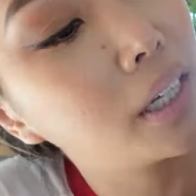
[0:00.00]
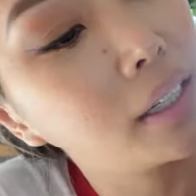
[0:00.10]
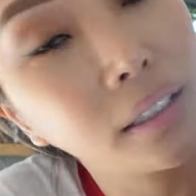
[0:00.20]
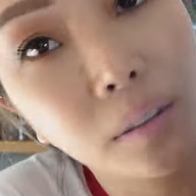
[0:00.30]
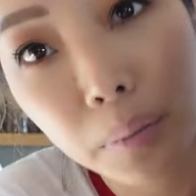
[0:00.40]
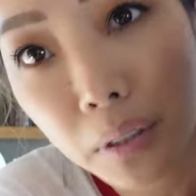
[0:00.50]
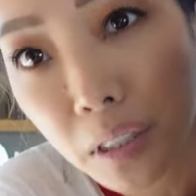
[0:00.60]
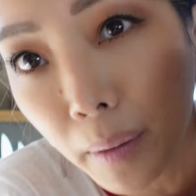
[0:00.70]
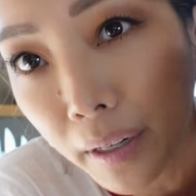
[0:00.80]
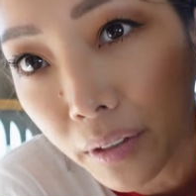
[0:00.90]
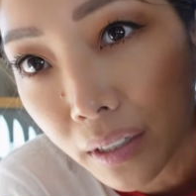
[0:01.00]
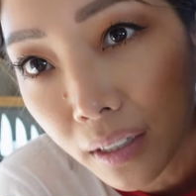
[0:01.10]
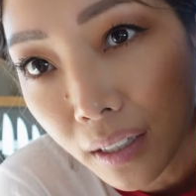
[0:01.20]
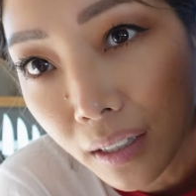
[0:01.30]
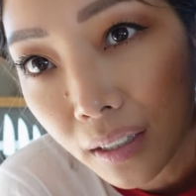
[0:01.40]
I like the book spine right
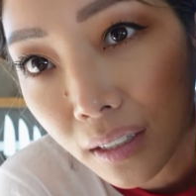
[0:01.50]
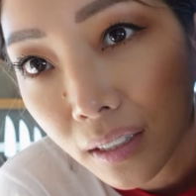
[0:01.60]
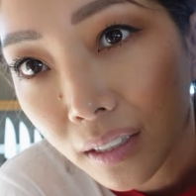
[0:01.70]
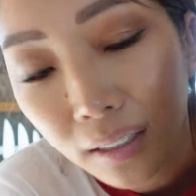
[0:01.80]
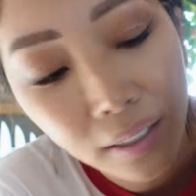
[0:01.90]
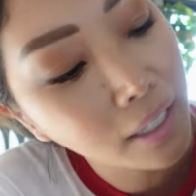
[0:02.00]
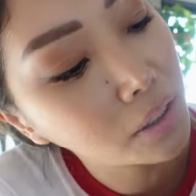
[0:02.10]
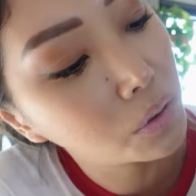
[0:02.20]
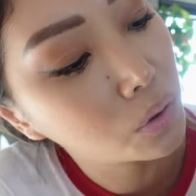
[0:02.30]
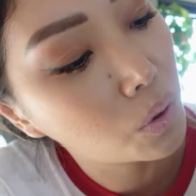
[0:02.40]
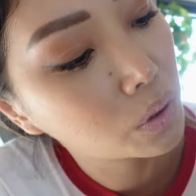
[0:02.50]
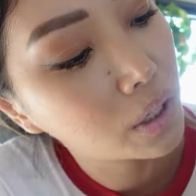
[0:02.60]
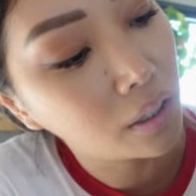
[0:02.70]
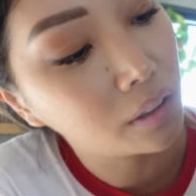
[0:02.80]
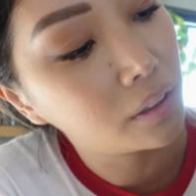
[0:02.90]
there. Nice little gold
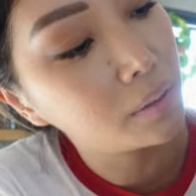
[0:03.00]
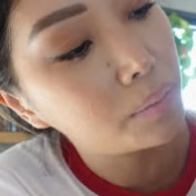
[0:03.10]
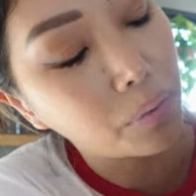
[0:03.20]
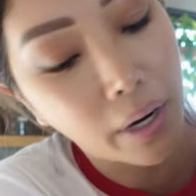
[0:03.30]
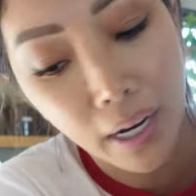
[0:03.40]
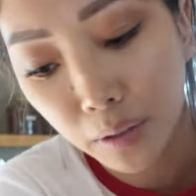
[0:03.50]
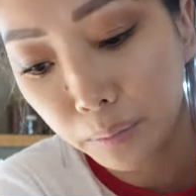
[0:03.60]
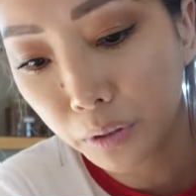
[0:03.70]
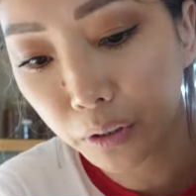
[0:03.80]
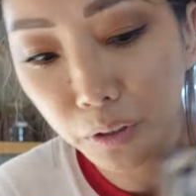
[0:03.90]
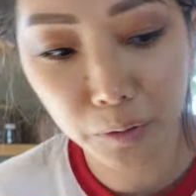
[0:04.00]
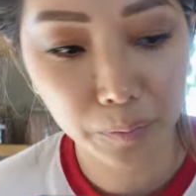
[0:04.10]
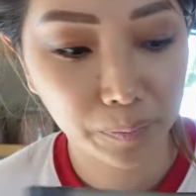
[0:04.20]
color, brown, blue.